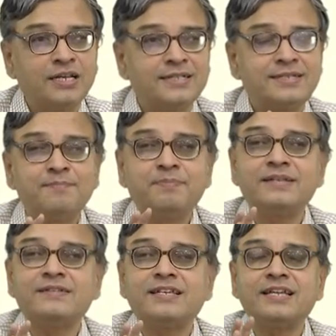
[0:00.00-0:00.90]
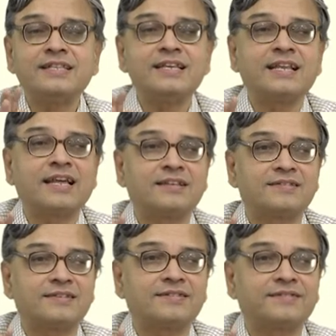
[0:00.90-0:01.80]
simplicity in the
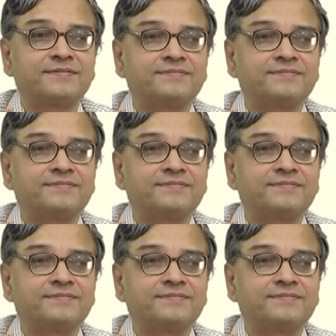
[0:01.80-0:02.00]
analysis.